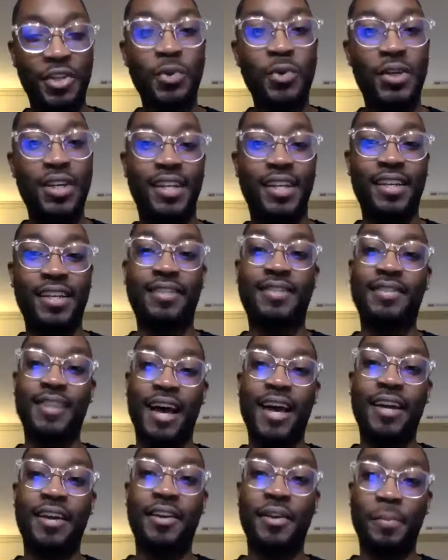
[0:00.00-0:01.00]
Can you get
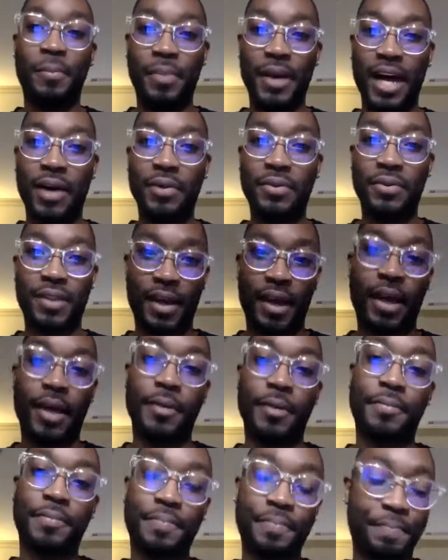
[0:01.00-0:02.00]
excited about
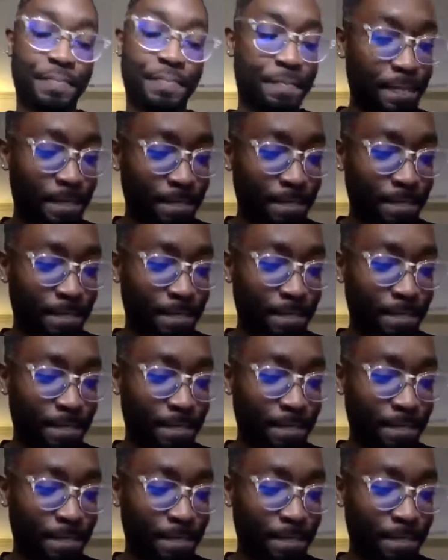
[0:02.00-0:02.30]
that?